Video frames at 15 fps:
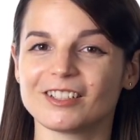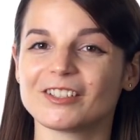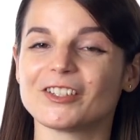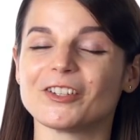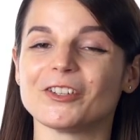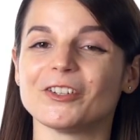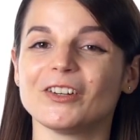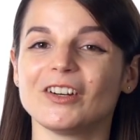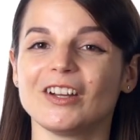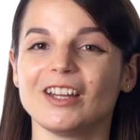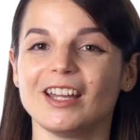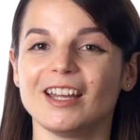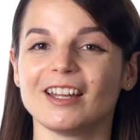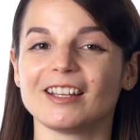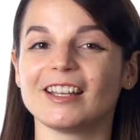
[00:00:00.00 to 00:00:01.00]
2.
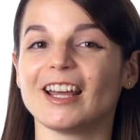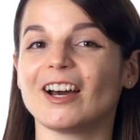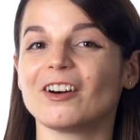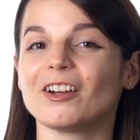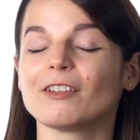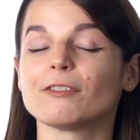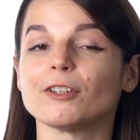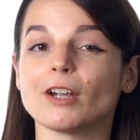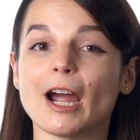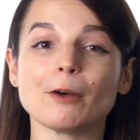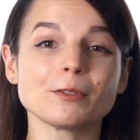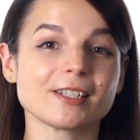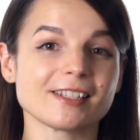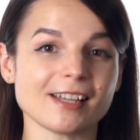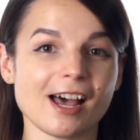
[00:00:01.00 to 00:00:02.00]
Now, if you're
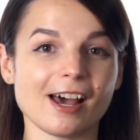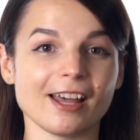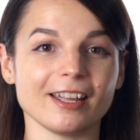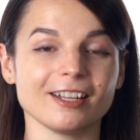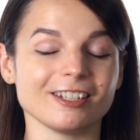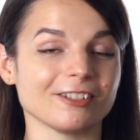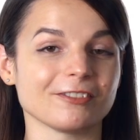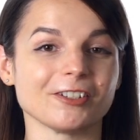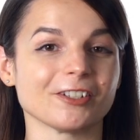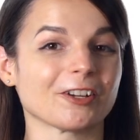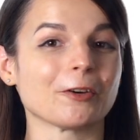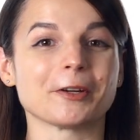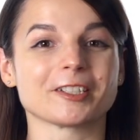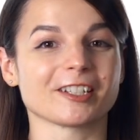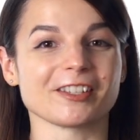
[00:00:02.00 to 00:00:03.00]
outside, if you're
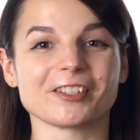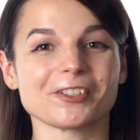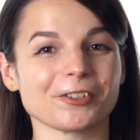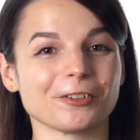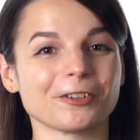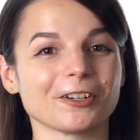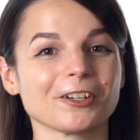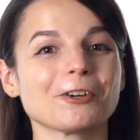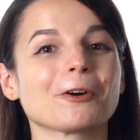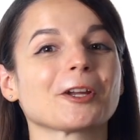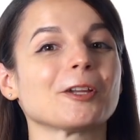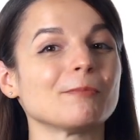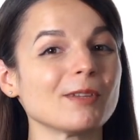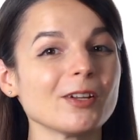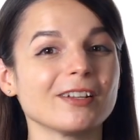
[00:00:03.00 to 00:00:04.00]
going to the store or
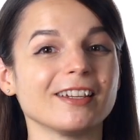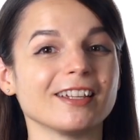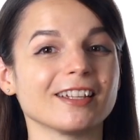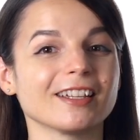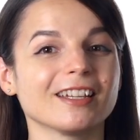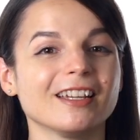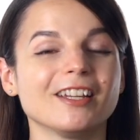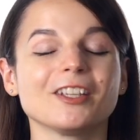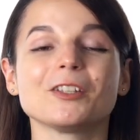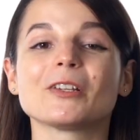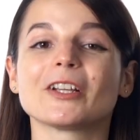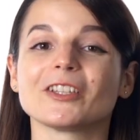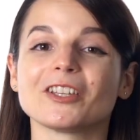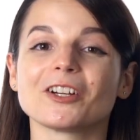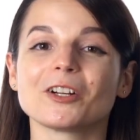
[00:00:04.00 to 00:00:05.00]
commuting, you
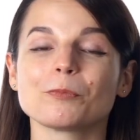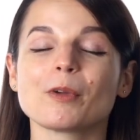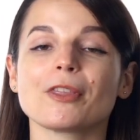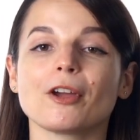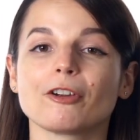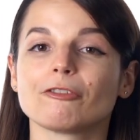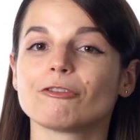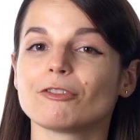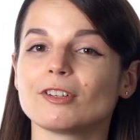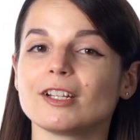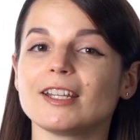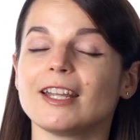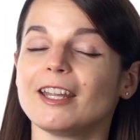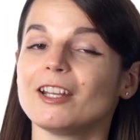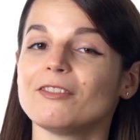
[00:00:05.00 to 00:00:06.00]
can learn with our
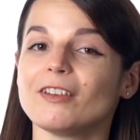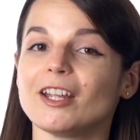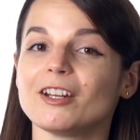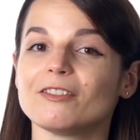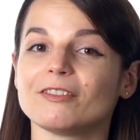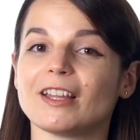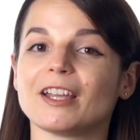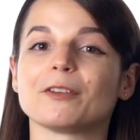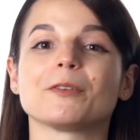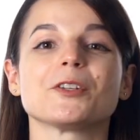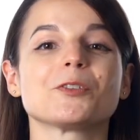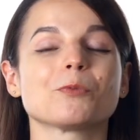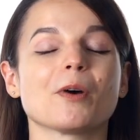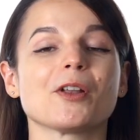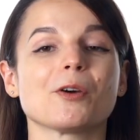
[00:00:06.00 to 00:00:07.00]
free Innovative
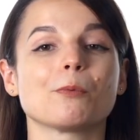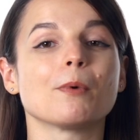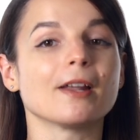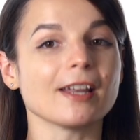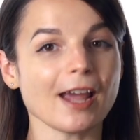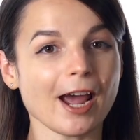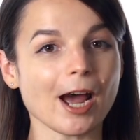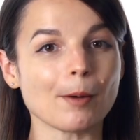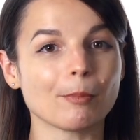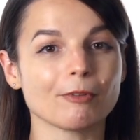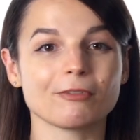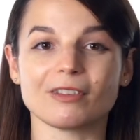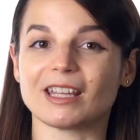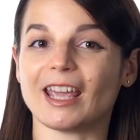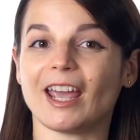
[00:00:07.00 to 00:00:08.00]
Language 101 app
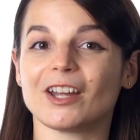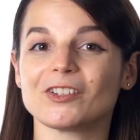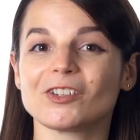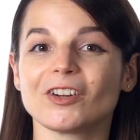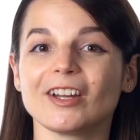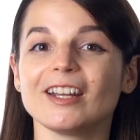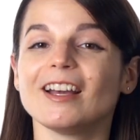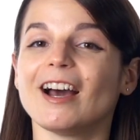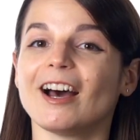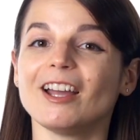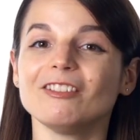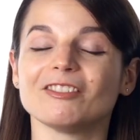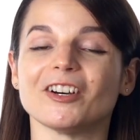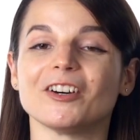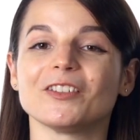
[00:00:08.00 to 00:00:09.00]
for the Android,
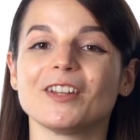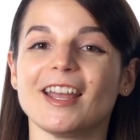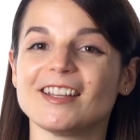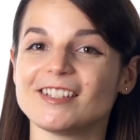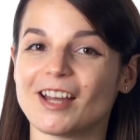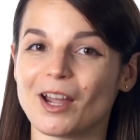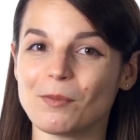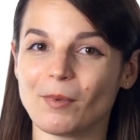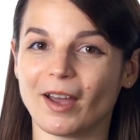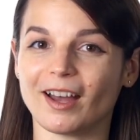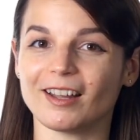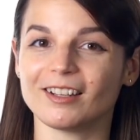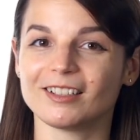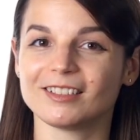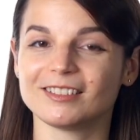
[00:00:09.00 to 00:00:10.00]
iPhone, and
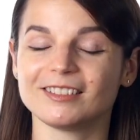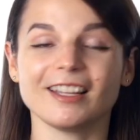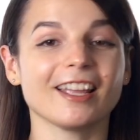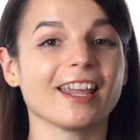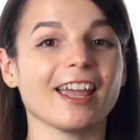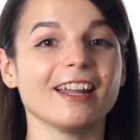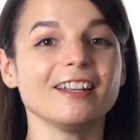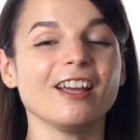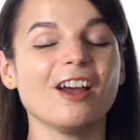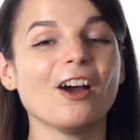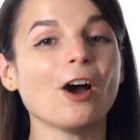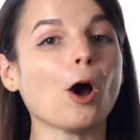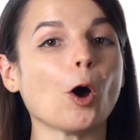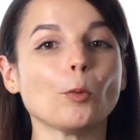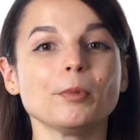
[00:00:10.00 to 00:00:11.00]
iPad. Again,
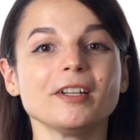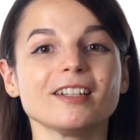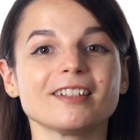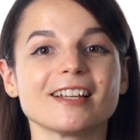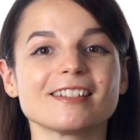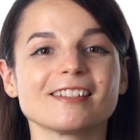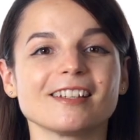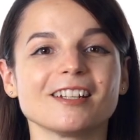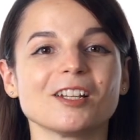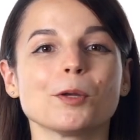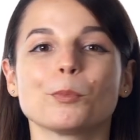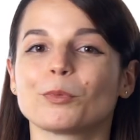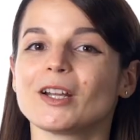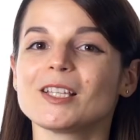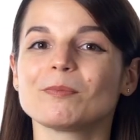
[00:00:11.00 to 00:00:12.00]
open a lesson,
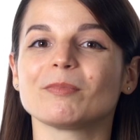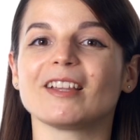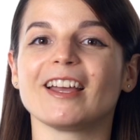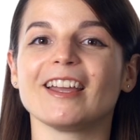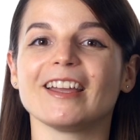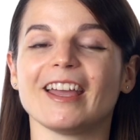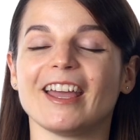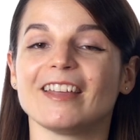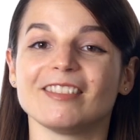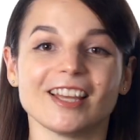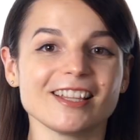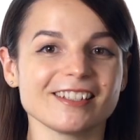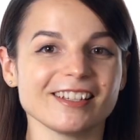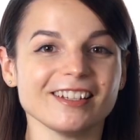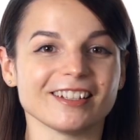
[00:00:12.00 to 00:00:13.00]
press play, and
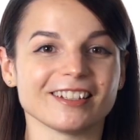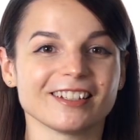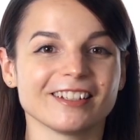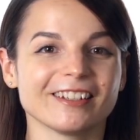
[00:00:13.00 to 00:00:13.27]
that's it.